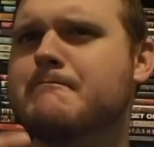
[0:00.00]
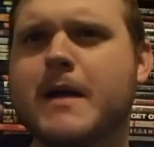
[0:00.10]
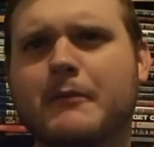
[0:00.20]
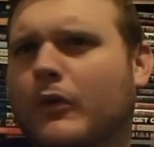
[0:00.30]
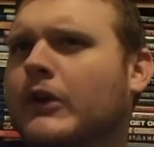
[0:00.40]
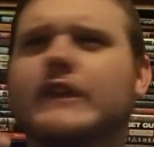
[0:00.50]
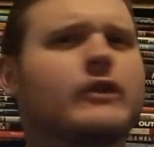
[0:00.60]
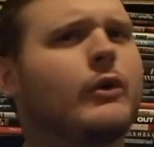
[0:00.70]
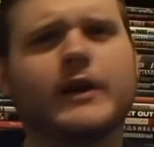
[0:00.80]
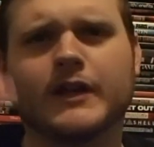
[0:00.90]
memory
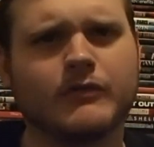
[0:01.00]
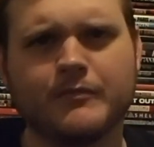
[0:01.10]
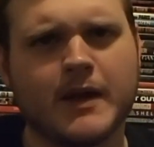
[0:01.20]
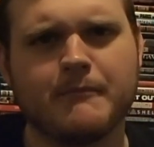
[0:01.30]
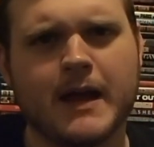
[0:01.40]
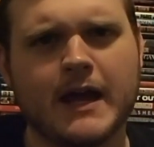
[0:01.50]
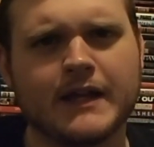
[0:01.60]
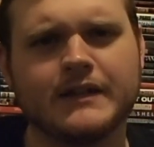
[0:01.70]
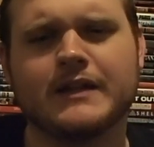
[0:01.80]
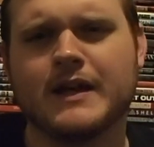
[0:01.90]
toying with my
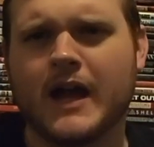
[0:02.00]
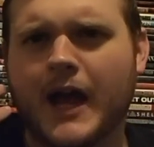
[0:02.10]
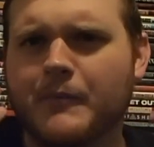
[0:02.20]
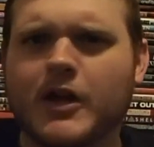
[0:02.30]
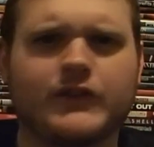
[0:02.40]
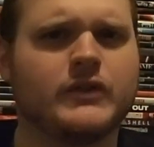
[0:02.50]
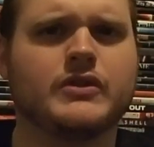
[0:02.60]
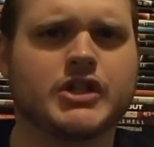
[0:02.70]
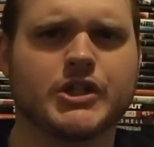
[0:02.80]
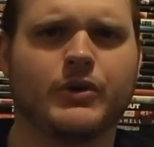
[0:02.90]
mind. I'm not too
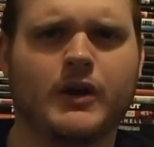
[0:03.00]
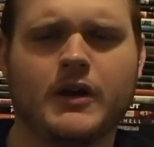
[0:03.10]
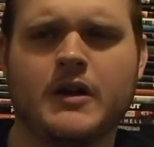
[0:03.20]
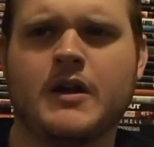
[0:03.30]
sure.